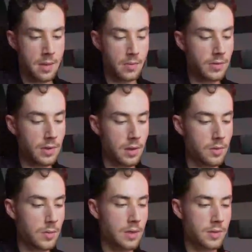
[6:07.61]
Moving
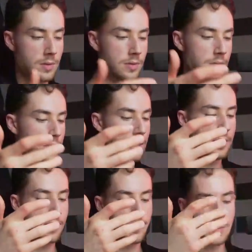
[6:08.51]
along, we can also just
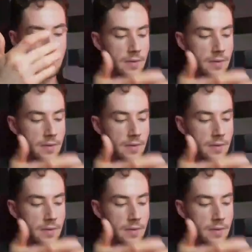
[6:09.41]
see some